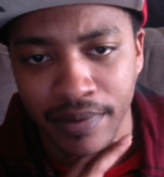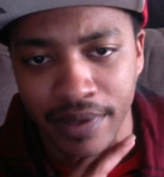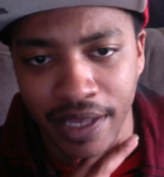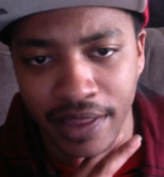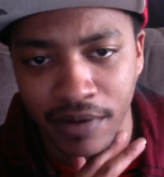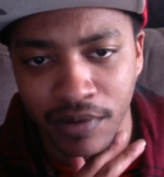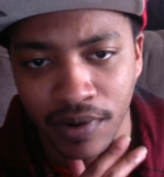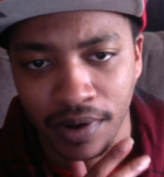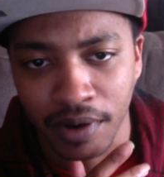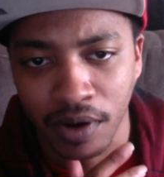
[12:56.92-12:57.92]
That they were
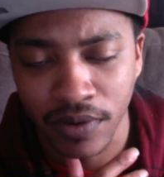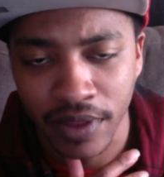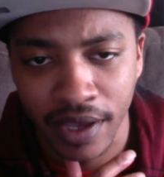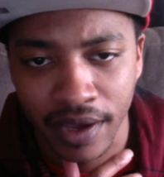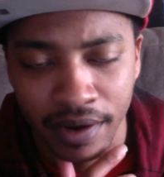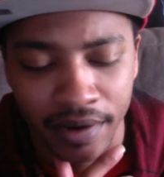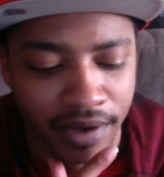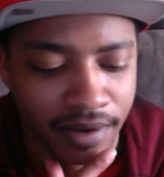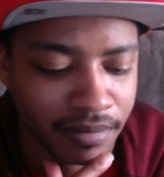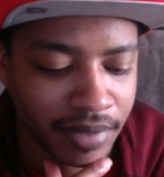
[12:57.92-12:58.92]
going to go there
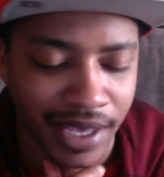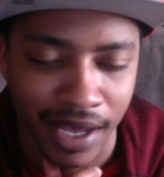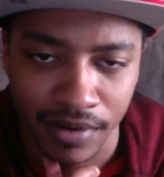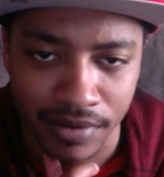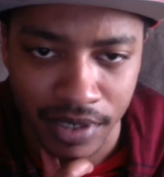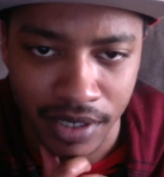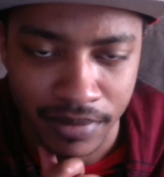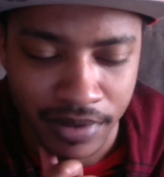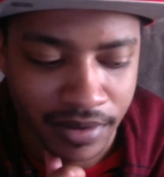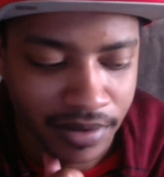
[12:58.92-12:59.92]
and be
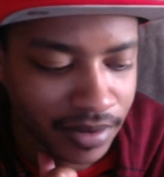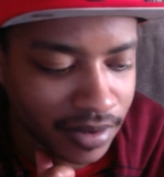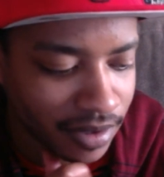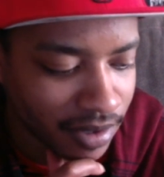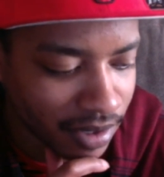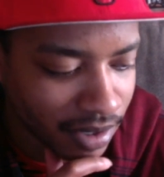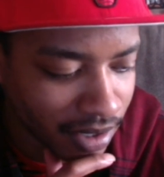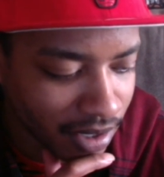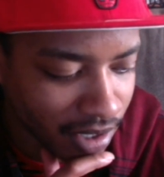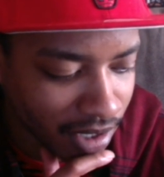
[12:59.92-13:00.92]
outnumbered.
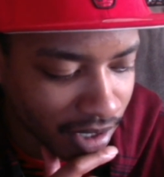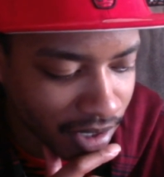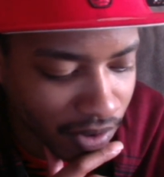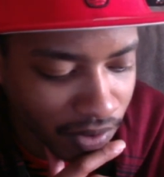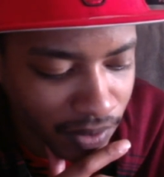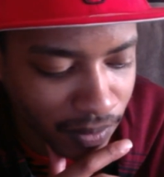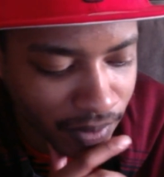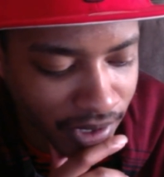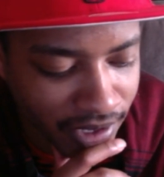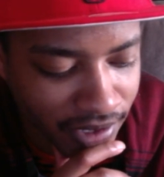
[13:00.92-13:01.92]
And the only
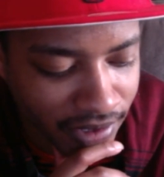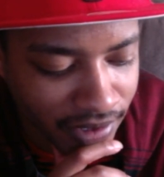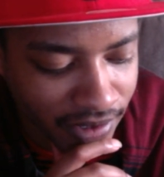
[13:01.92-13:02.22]
way